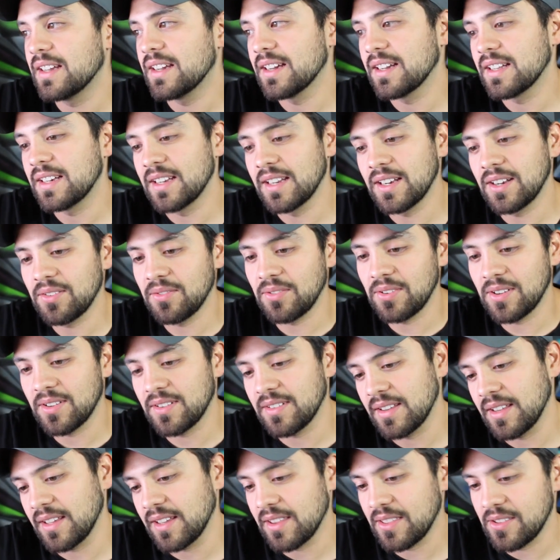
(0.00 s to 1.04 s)
None of
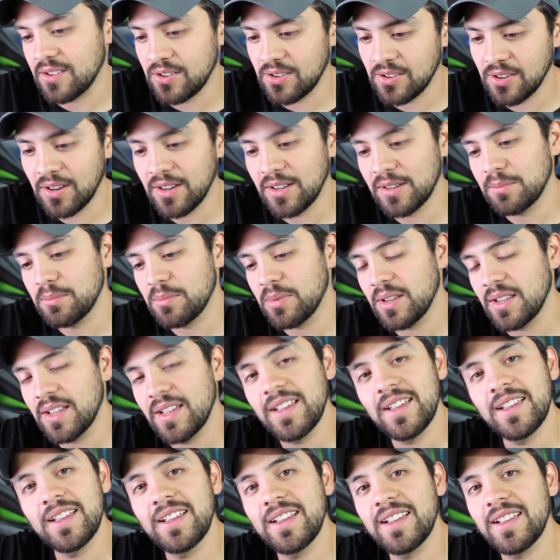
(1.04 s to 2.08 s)
this like the
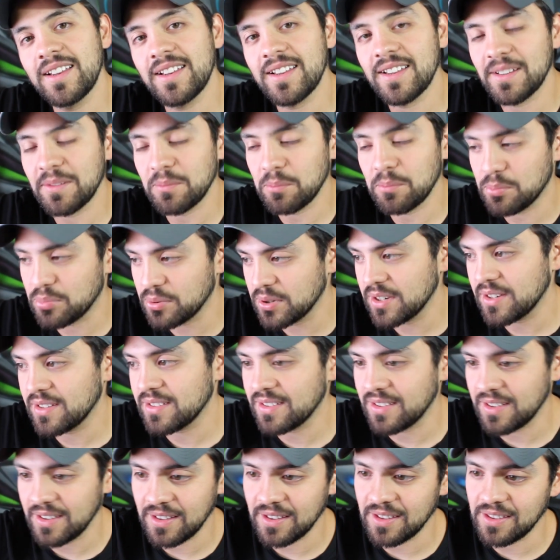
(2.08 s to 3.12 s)
Dawnblade and
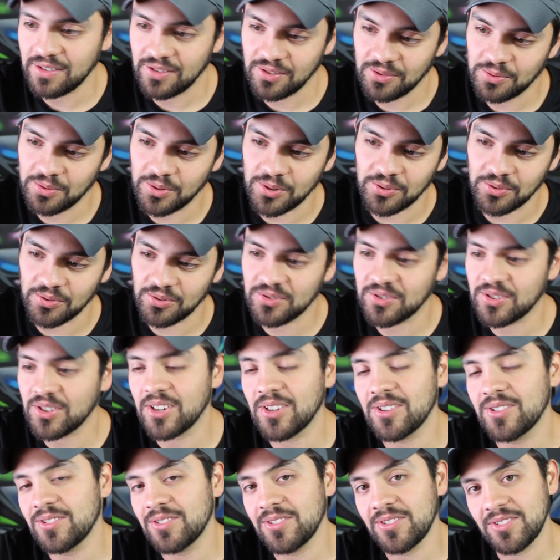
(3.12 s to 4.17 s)
breaks the Ethereal's
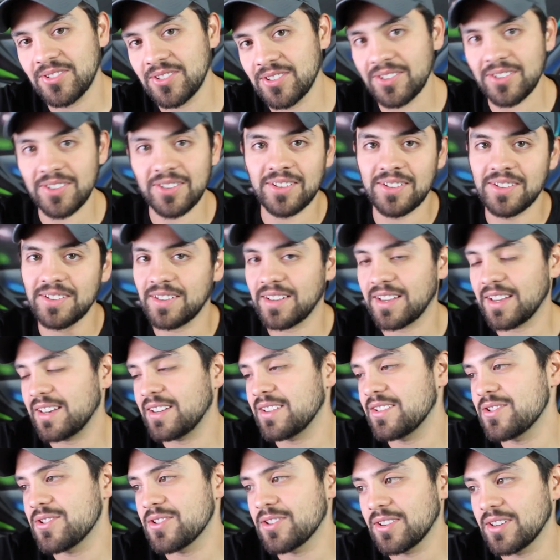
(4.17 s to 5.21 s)
curse and all this kind
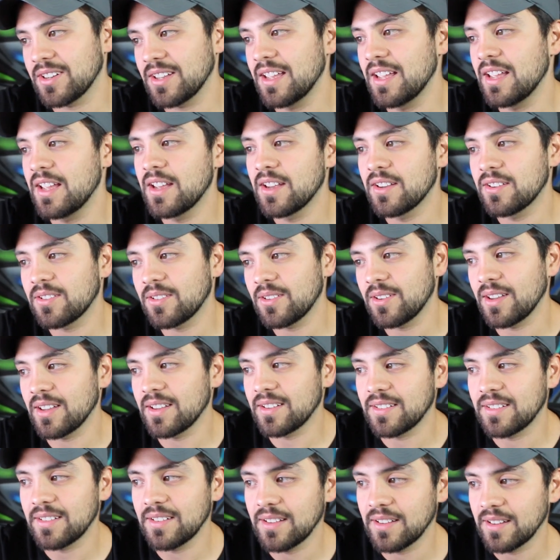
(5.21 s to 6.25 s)
of junk. So
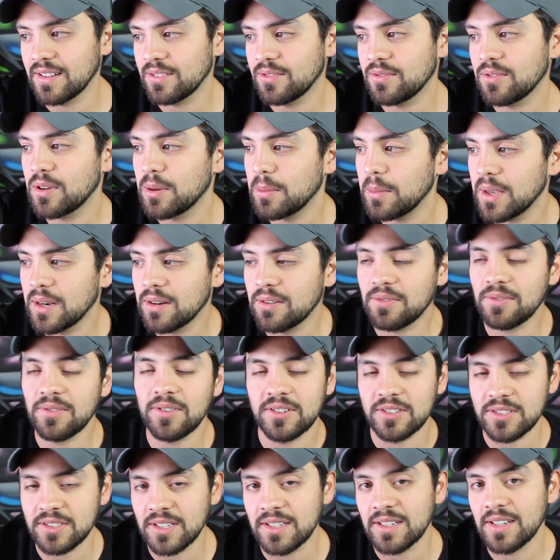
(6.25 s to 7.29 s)
yes, Commander
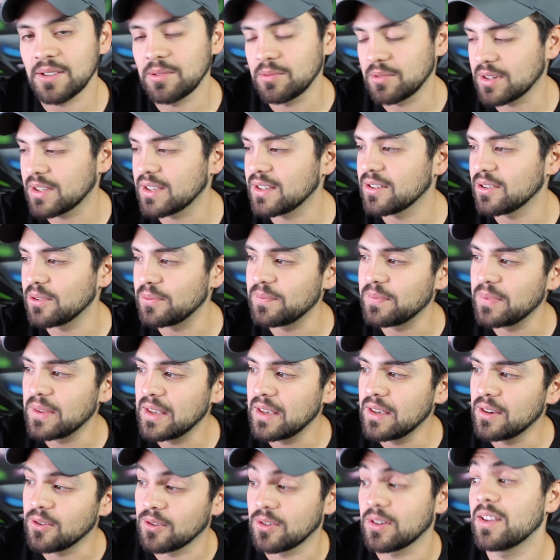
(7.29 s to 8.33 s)
Farsight I would kill
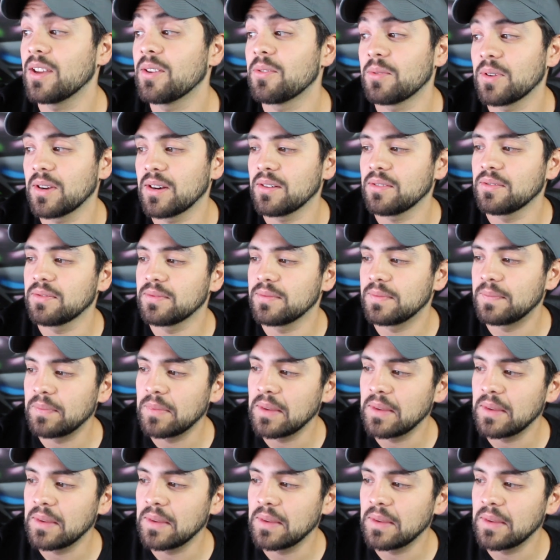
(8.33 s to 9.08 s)
or get rid of.